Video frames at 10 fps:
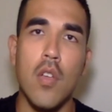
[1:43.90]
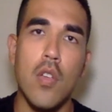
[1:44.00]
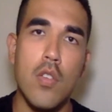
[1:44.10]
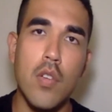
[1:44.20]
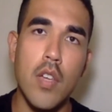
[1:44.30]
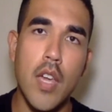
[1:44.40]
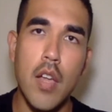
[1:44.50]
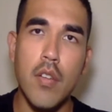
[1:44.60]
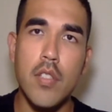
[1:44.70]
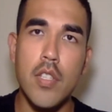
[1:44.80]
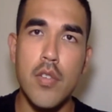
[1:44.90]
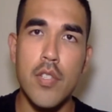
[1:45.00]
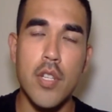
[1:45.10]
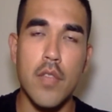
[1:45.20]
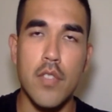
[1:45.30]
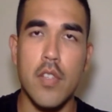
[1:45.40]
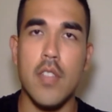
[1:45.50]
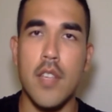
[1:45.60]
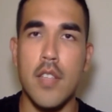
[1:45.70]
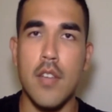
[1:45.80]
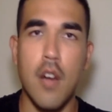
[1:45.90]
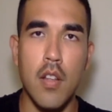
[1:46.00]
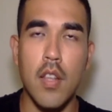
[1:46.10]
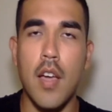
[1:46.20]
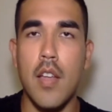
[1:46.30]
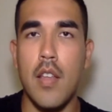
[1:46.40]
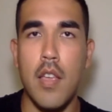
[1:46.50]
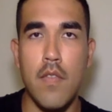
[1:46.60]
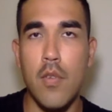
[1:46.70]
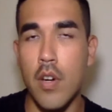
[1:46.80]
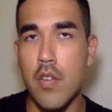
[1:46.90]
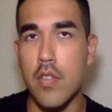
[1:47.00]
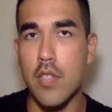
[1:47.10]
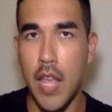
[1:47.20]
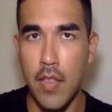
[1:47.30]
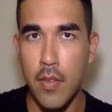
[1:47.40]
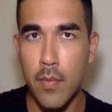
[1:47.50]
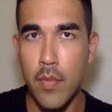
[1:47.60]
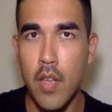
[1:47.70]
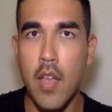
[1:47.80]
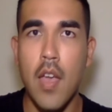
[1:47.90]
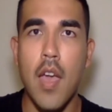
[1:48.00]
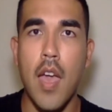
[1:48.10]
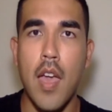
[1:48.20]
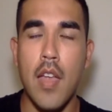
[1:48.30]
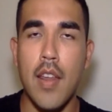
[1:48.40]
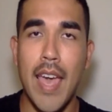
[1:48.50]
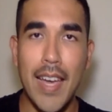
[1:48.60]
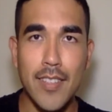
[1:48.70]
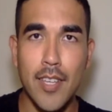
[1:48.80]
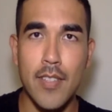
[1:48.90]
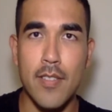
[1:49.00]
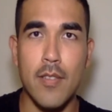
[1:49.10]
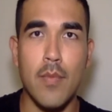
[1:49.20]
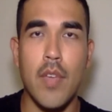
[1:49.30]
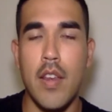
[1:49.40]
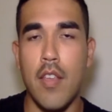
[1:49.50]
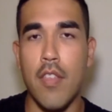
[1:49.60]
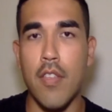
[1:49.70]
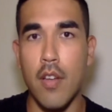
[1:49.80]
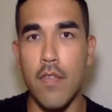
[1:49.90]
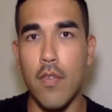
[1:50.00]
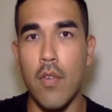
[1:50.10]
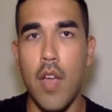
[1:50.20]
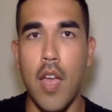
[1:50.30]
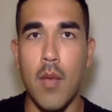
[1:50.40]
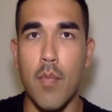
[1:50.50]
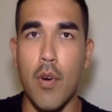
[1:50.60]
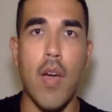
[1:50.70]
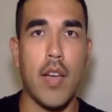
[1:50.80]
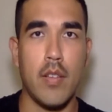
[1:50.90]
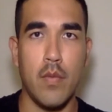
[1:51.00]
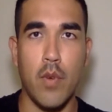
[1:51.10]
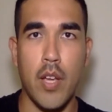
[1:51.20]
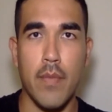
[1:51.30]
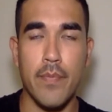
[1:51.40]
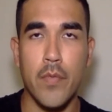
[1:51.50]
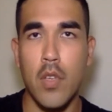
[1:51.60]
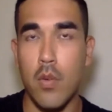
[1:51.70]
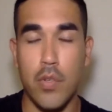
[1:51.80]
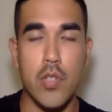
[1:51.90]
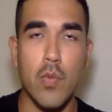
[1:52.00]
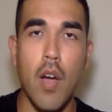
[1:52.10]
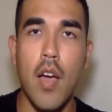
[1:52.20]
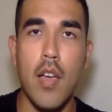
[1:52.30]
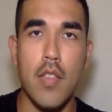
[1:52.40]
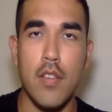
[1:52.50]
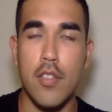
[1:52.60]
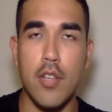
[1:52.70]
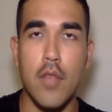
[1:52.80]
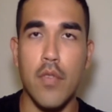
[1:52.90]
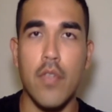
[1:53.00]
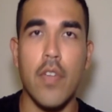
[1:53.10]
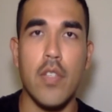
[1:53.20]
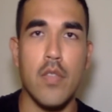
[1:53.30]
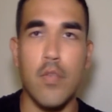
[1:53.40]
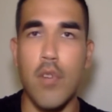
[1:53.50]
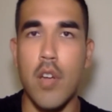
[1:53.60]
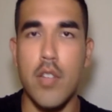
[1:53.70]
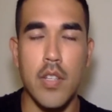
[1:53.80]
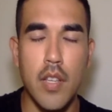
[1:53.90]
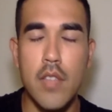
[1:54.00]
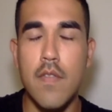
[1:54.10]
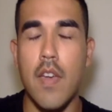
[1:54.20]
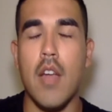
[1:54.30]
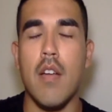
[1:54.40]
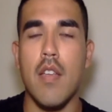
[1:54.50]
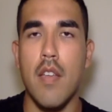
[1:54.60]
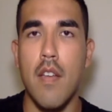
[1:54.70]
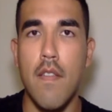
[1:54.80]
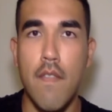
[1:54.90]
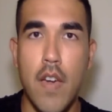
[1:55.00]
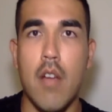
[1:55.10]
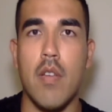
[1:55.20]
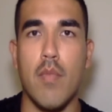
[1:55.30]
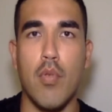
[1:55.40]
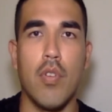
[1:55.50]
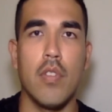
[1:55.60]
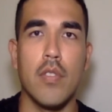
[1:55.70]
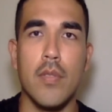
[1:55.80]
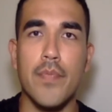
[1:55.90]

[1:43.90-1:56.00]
You can guarantee yourself success online if you understand them and act against them in a thoughtful and proactive way, which is why the discovery phase of your project is very, very important.